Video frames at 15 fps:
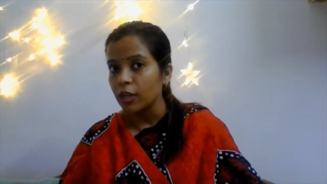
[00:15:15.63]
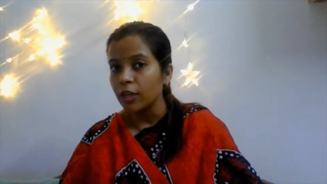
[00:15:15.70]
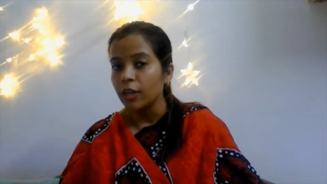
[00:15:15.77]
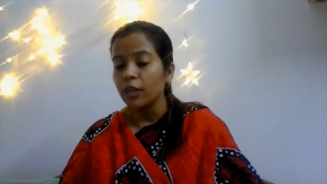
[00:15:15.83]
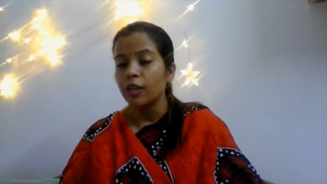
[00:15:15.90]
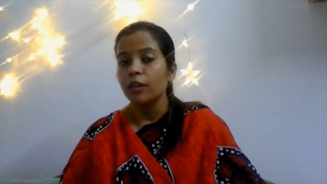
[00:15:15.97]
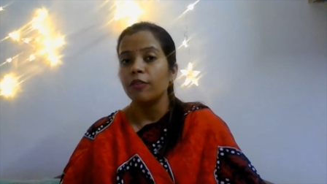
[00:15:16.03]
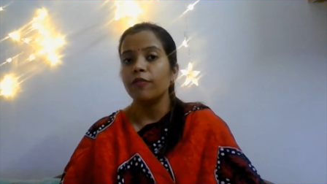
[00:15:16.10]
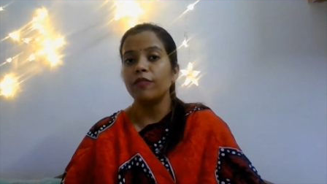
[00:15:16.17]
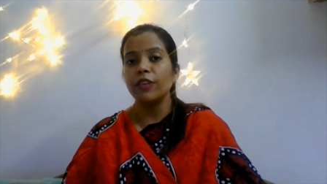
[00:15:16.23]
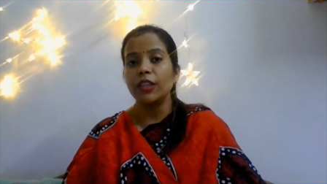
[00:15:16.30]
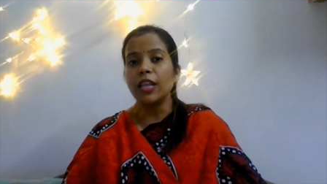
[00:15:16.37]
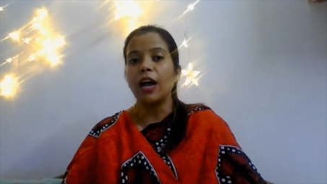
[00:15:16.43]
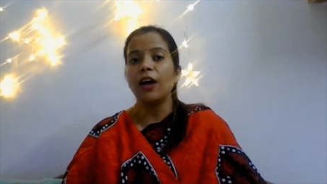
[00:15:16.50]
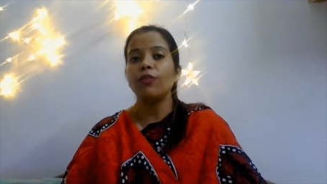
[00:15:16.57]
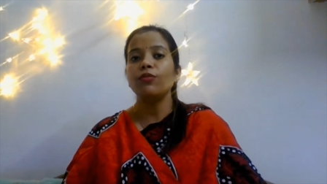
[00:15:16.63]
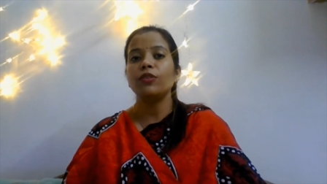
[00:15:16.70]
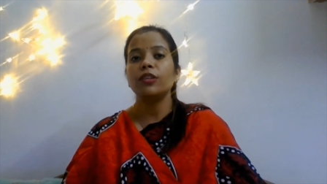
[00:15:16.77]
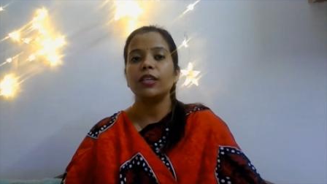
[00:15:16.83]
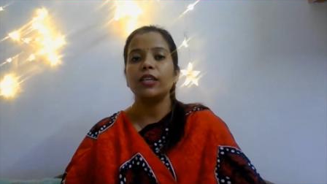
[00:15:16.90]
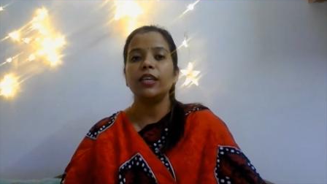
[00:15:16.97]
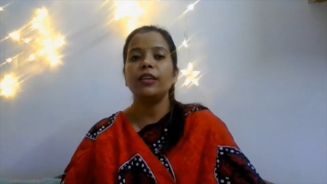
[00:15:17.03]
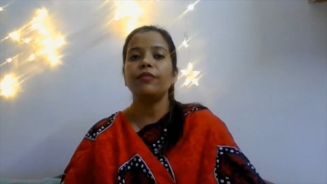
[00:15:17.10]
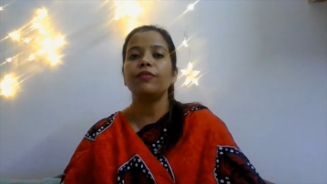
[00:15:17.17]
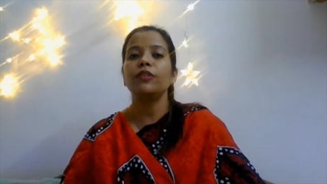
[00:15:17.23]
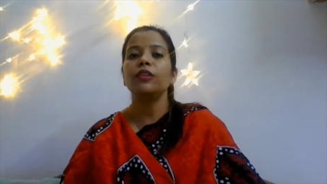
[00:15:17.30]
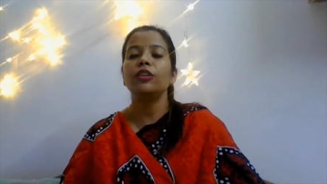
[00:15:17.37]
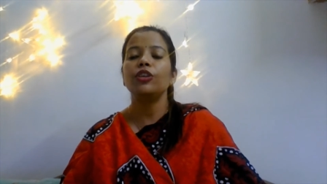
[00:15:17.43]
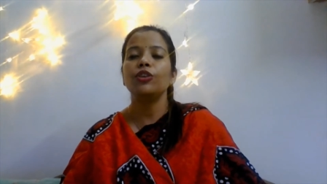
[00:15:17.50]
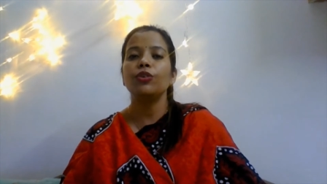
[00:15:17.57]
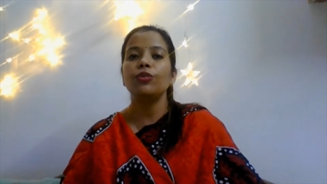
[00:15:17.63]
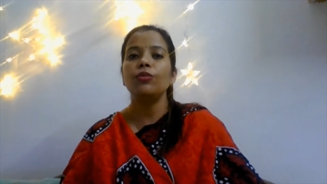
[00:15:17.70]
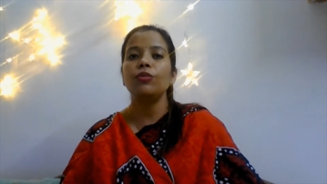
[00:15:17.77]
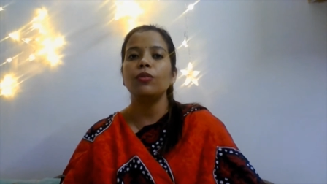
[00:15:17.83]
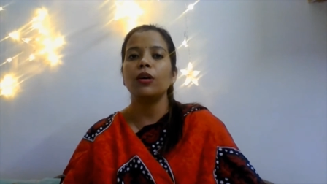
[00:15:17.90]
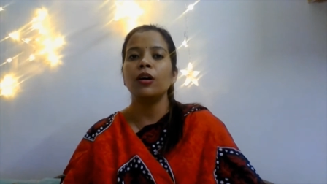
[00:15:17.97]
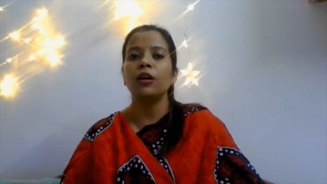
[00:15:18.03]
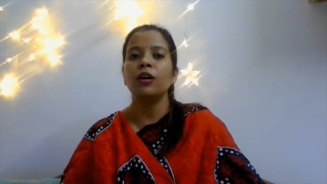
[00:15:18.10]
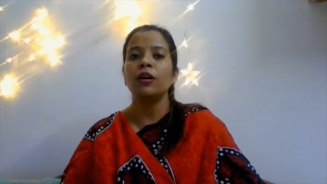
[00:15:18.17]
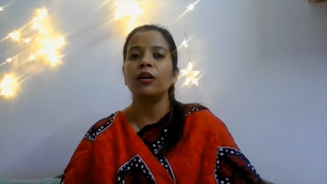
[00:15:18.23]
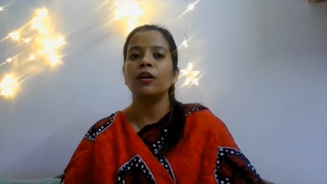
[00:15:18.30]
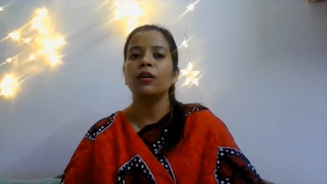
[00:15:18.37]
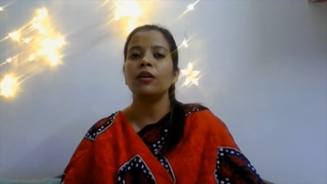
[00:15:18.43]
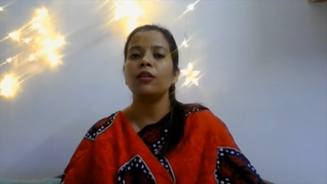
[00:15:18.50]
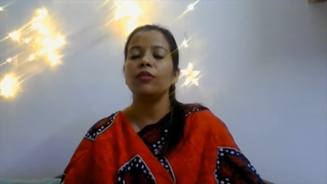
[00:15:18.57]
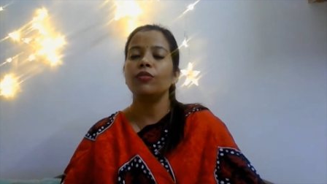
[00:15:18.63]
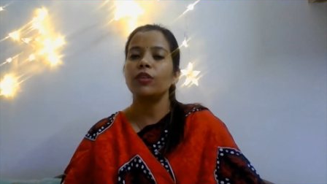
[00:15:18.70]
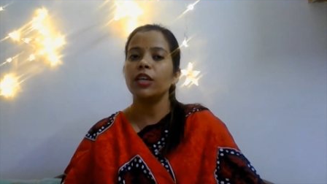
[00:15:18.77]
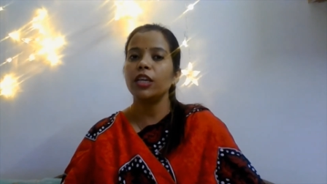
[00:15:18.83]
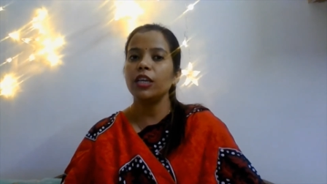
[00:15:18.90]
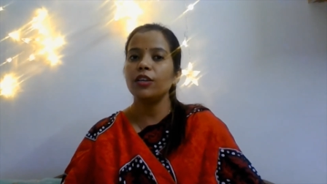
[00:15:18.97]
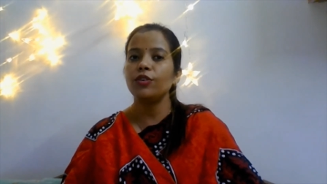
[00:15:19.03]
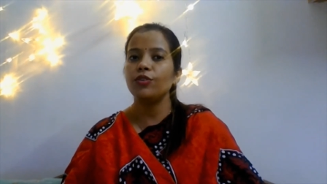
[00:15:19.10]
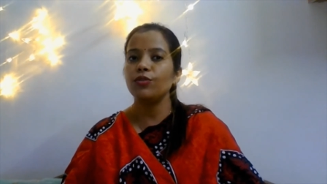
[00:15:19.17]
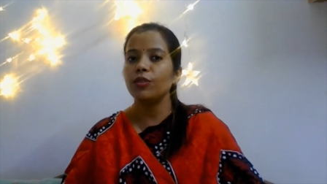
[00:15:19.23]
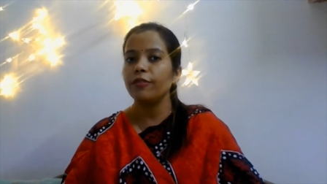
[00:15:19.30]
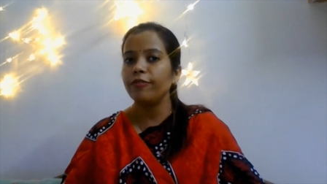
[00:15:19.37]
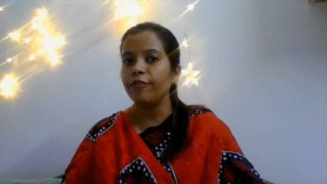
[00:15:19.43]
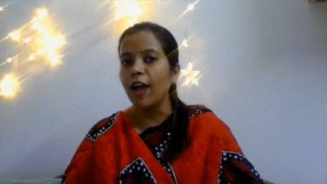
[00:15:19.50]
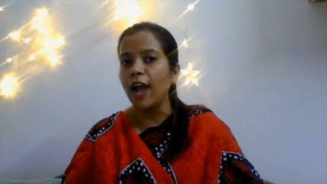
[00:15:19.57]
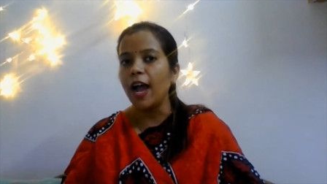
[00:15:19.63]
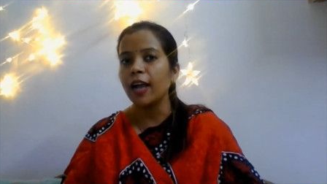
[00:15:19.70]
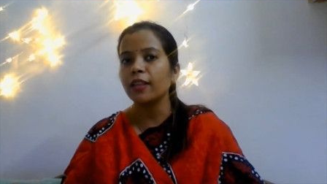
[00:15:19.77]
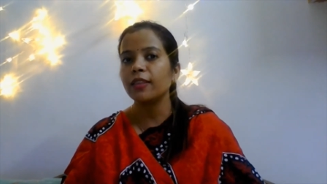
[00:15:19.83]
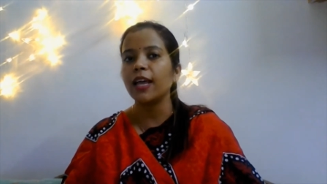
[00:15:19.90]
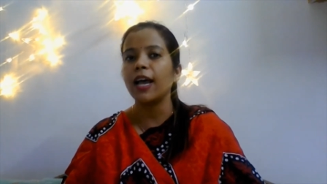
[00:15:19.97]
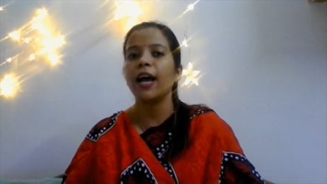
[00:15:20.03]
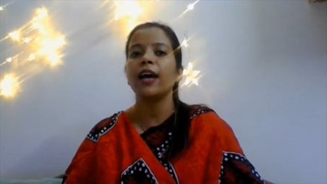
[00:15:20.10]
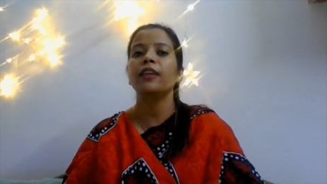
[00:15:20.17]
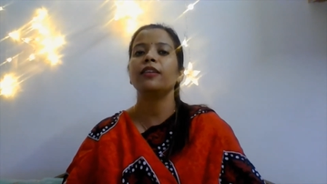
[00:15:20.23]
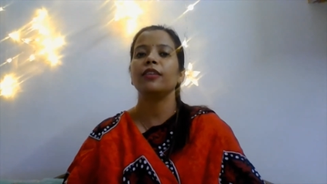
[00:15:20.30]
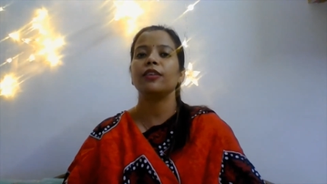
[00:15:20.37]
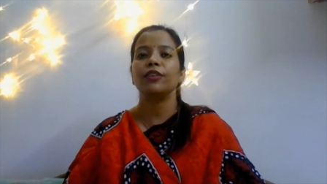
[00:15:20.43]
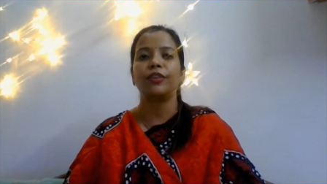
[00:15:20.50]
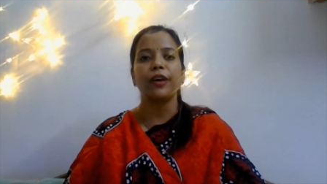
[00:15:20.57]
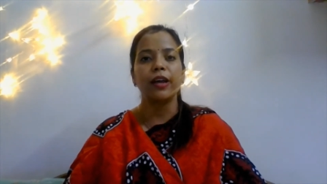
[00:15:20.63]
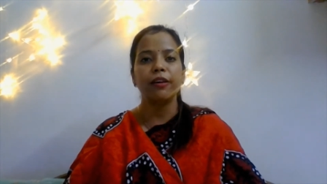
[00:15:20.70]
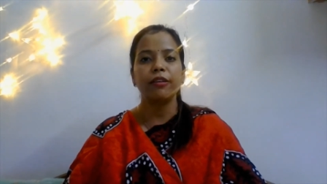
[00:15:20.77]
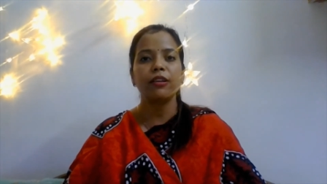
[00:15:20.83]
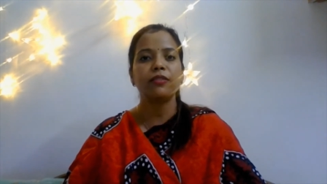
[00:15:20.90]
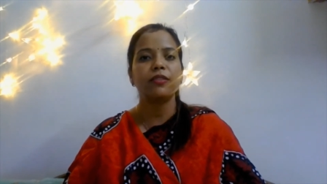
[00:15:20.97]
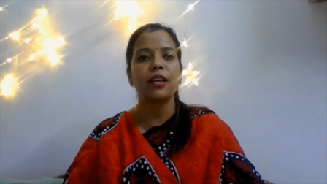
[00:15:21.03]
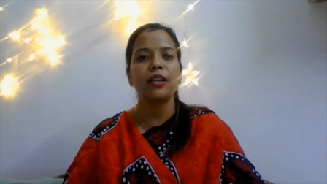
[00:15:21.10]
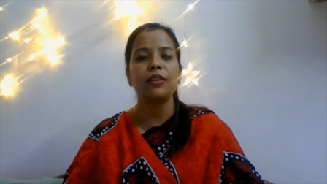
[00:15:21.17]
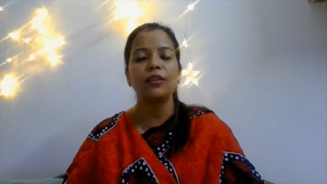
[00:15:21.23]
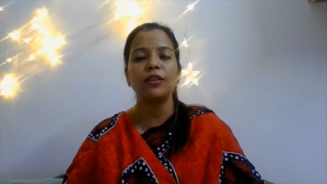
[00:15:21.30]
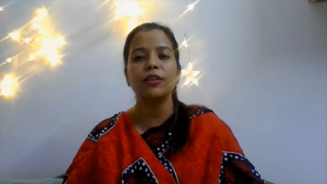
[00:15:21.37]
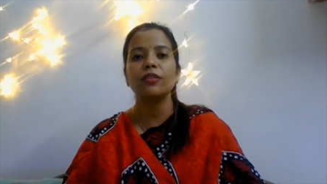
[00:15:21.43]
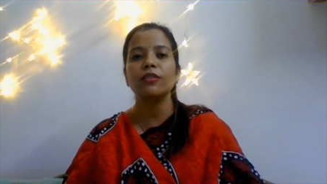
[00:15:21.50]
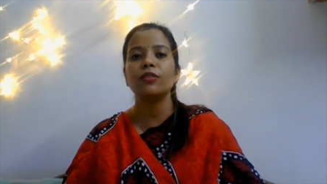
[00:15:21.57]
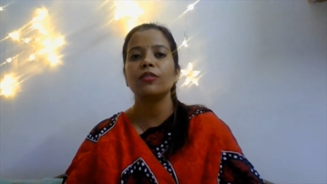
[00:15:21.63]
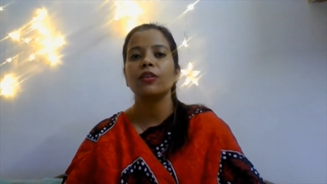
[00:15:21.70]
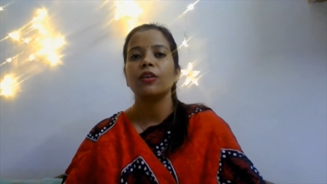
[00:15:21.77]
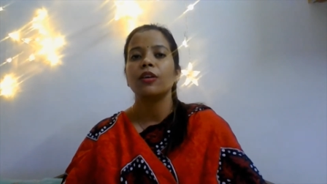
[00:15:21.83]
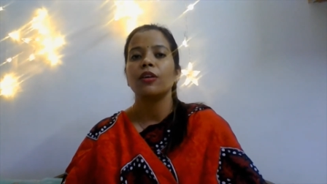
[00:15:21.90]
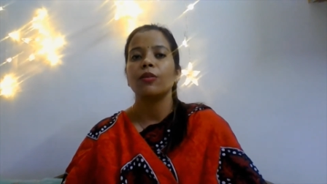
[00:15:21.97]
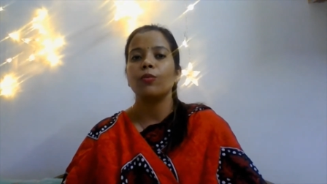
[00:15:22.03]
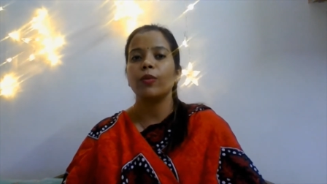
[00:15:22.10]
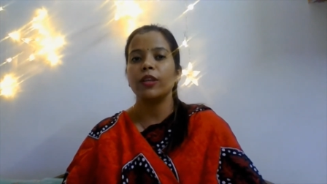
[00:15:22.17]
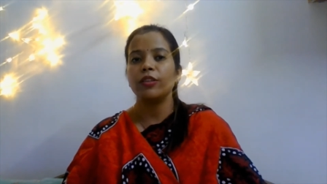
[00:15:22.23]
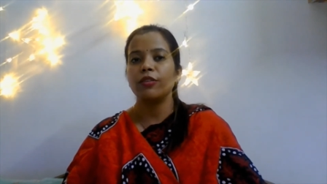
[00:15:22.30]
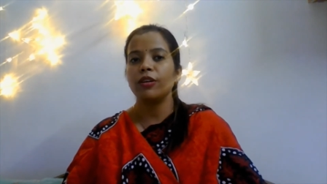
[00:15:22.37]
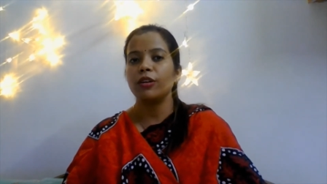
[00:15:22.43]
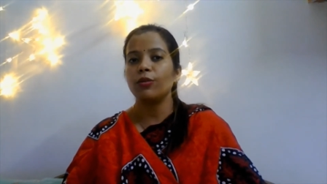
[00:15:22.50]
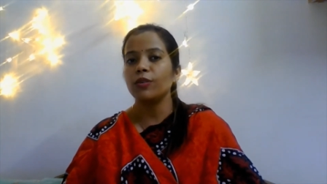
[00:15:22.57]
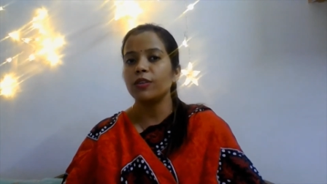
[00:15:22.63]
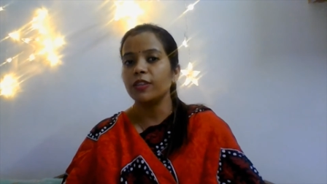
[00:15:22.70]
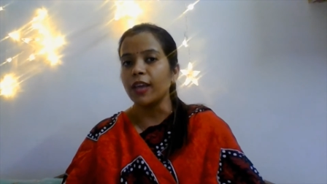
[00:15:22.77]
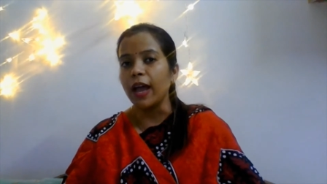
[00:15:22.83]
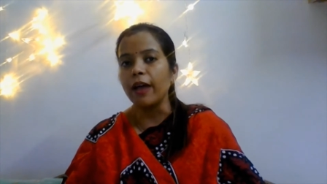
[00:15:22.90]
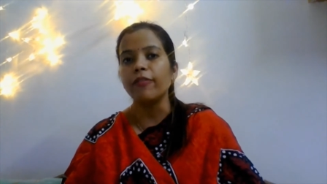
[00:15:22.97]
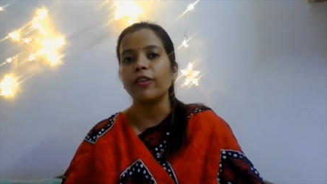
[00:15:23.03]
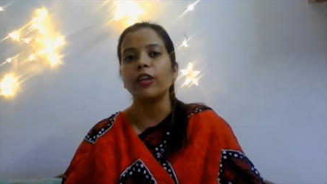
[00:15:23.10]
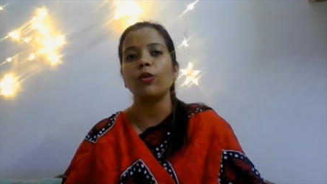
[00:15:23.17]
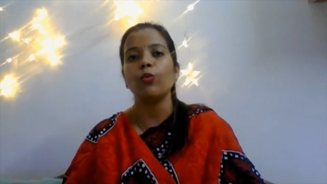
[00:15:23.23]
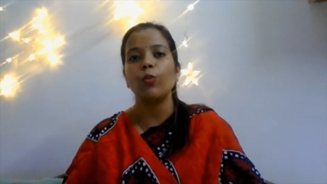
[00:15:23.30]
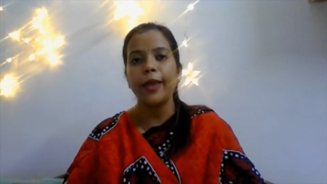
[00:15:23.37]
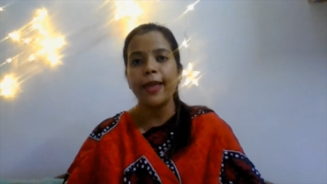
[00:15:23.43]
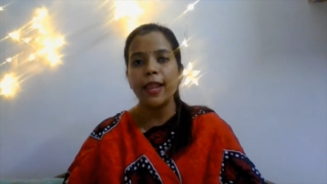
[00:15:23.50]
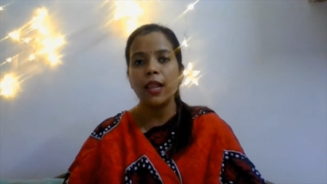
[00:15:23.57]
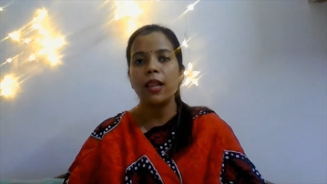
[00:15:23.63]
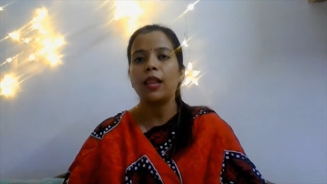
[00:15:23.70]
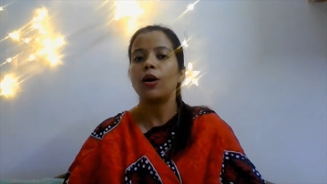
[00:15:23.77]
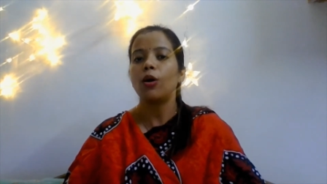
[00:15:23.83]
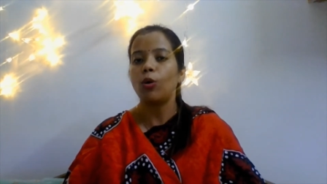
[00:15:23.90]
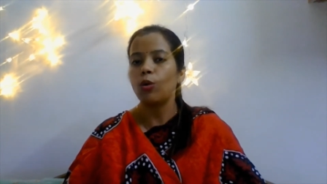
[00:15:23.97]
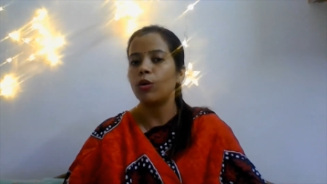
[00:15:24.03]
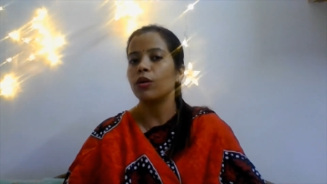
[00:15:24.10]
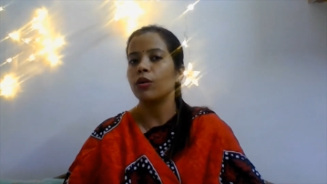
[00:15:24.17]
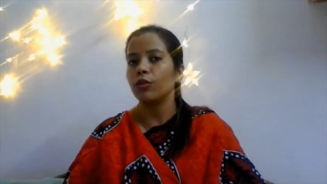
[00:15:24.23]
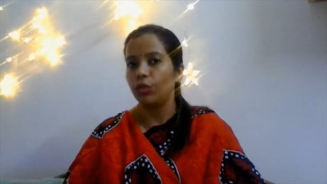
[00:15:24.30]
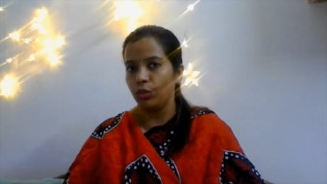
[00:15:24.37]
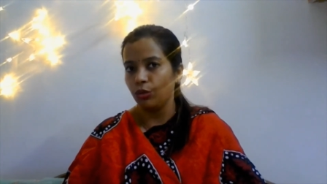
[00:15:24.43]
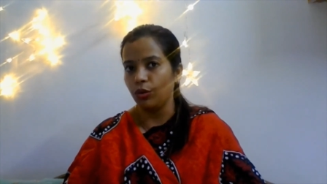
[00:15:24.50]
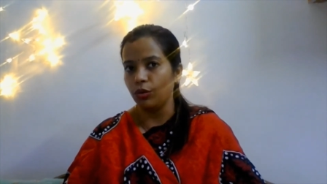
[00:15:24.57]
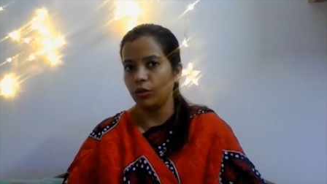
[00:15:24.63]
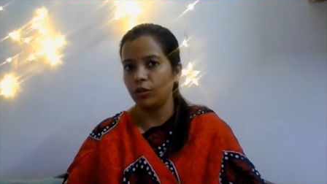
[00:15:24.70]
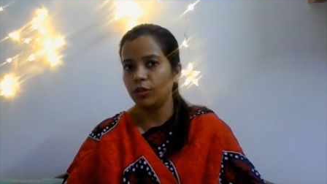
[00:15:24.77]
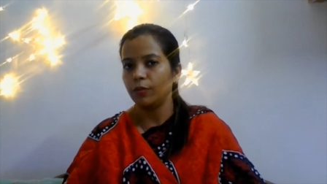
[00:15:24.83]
without even looking into the fact that the direct sentence, whether it was having will or not.